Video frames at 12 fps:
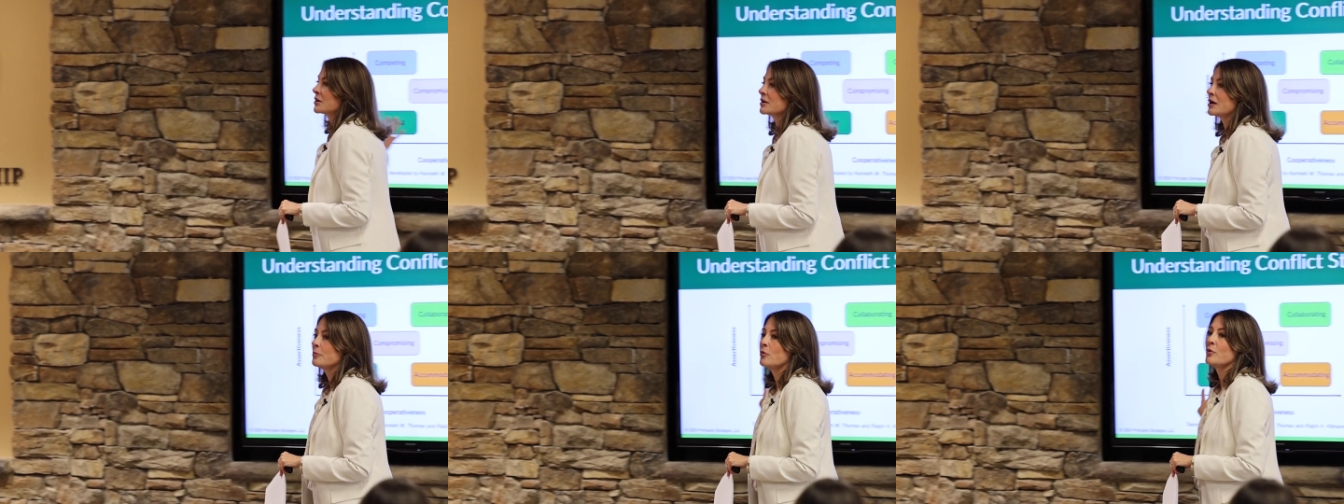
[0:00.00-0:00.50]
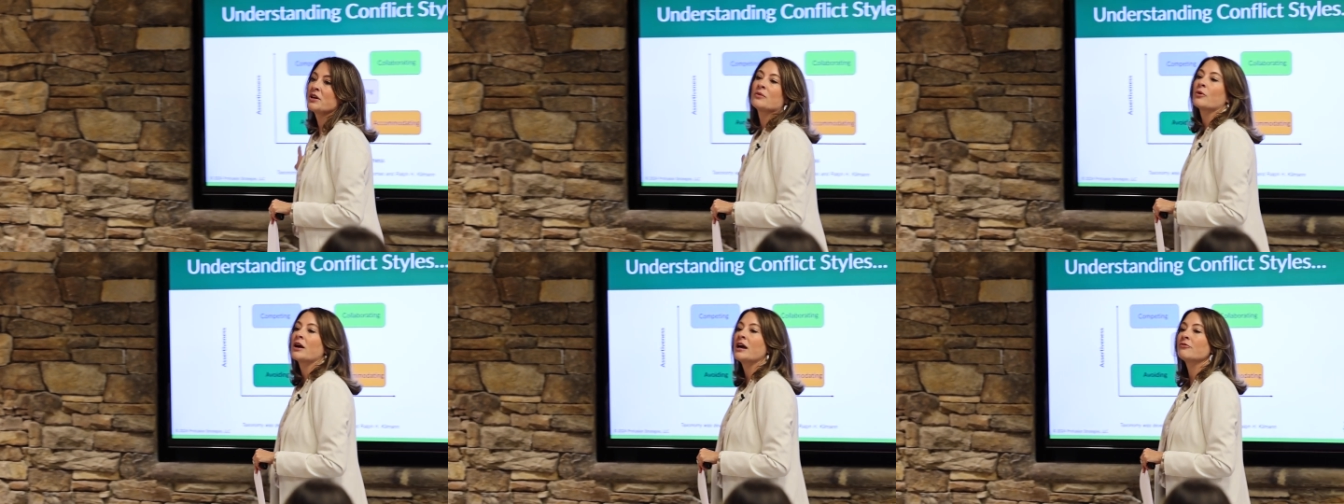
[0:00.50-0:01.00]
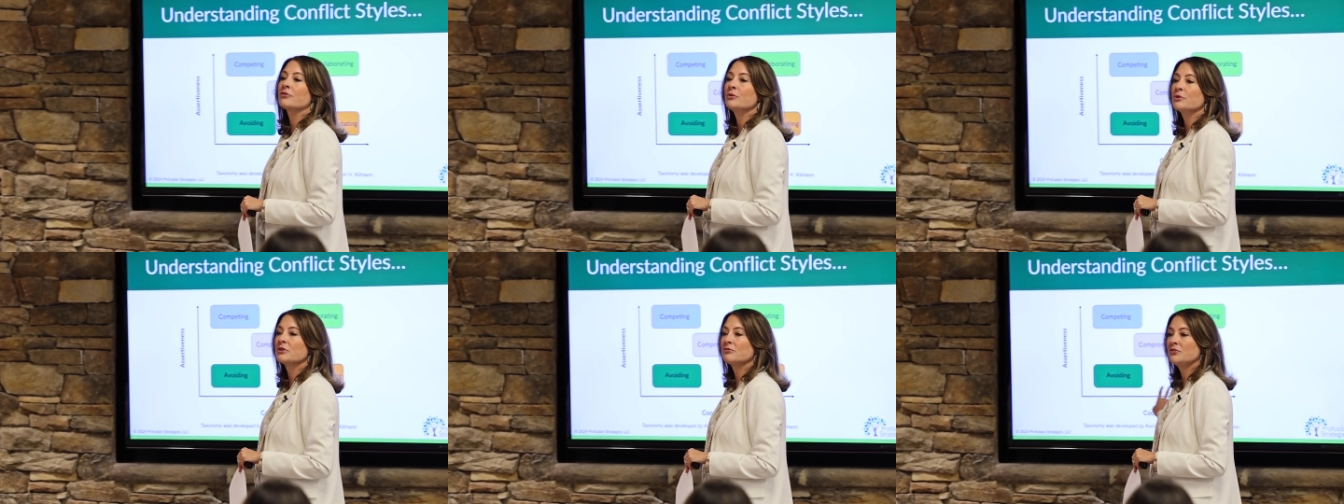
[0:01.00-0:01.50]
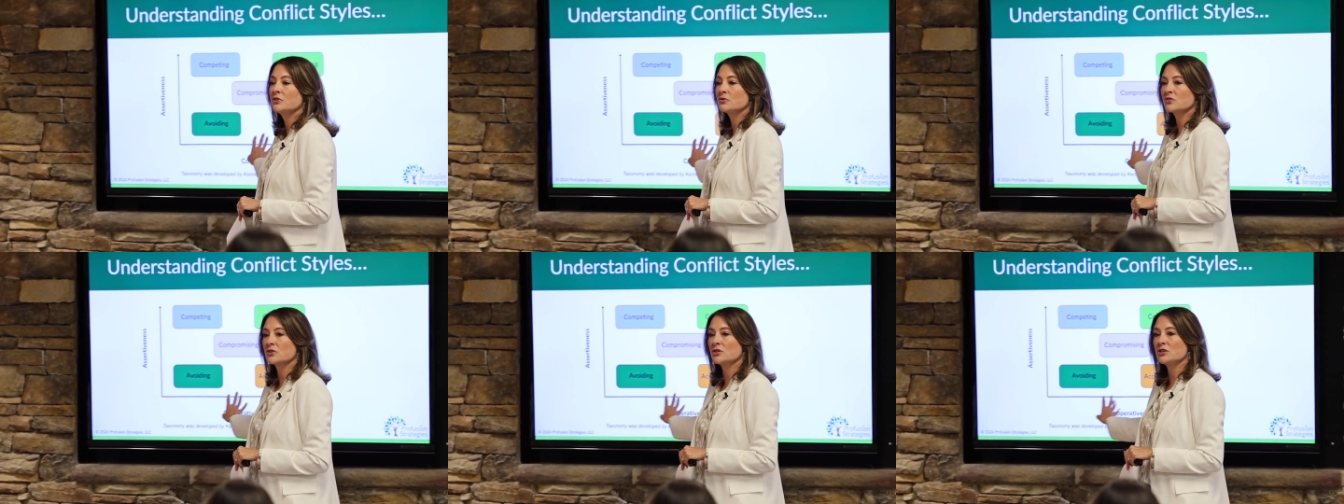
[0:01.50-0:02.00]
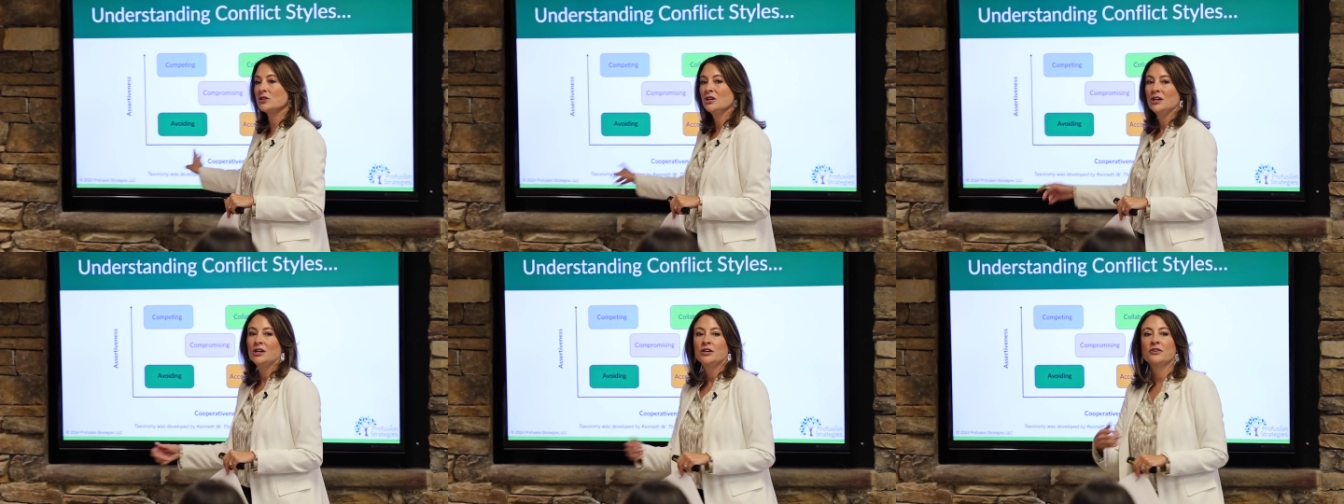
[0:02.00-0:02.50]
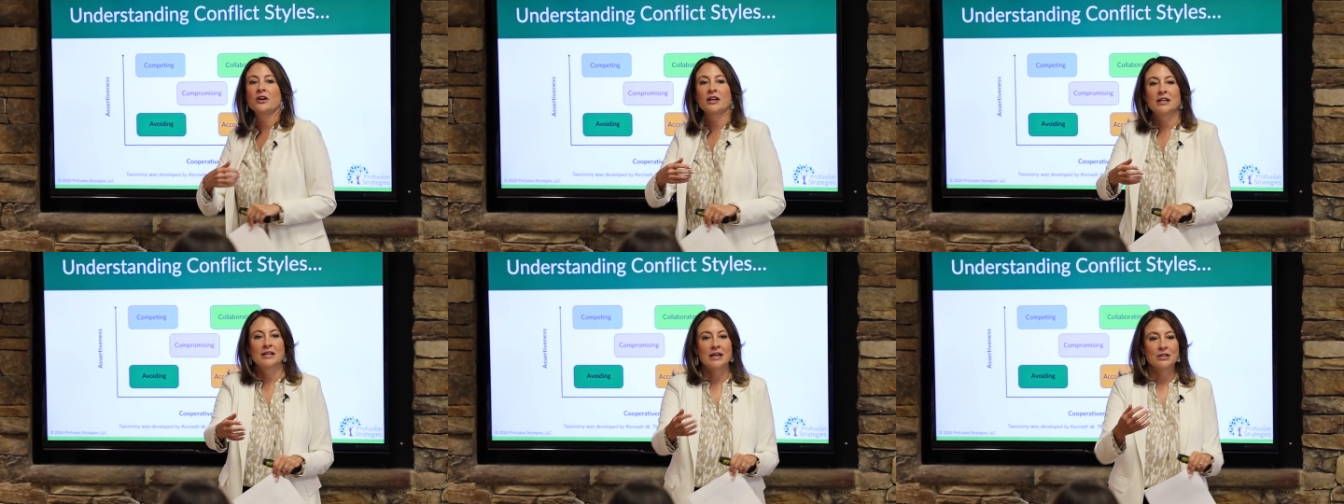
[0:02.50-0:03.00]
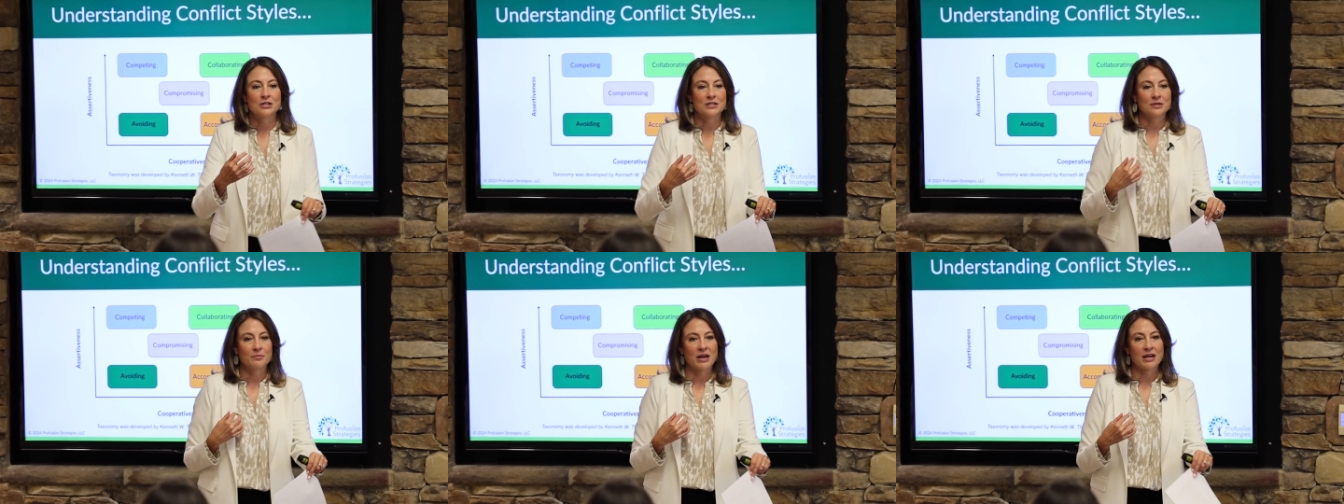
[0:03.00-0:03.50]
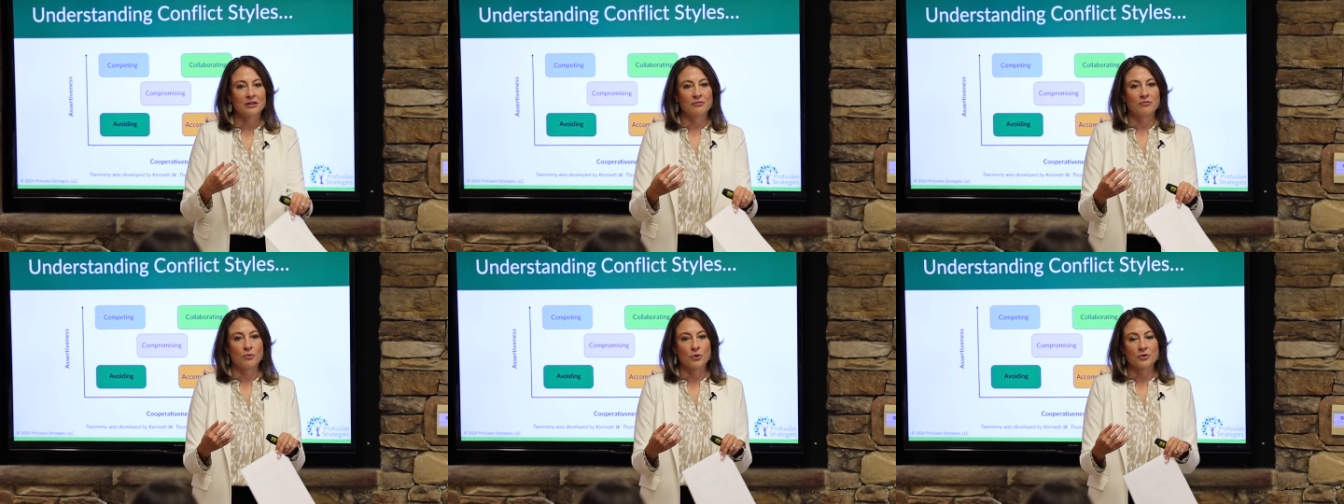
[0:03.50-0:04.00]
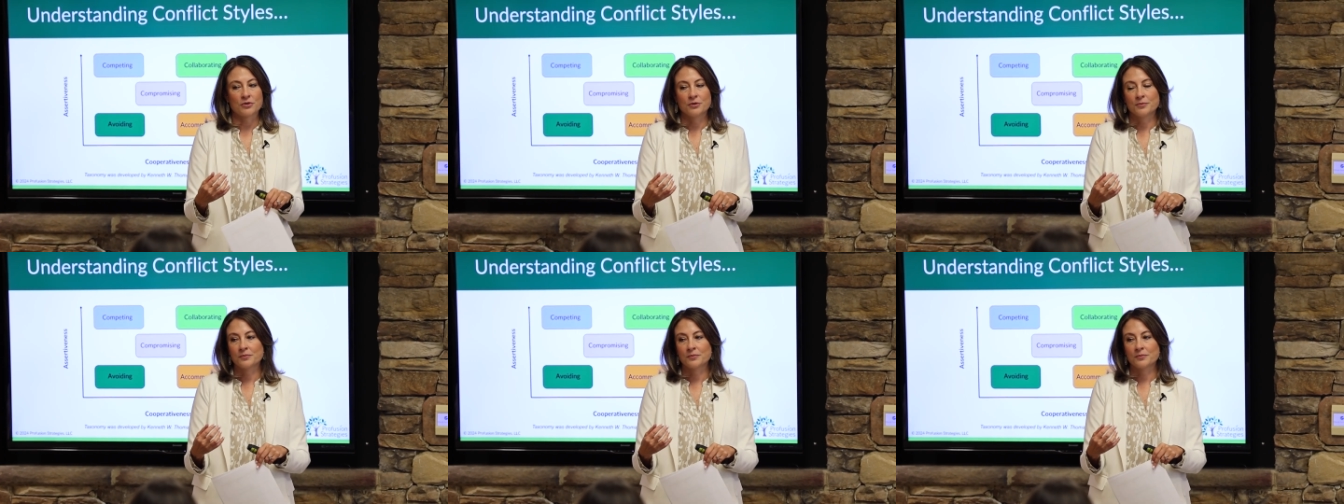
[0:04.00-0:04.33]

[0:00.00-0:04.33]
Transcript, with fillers: a, a point where everyone feels good, you got to engage in some back and forth.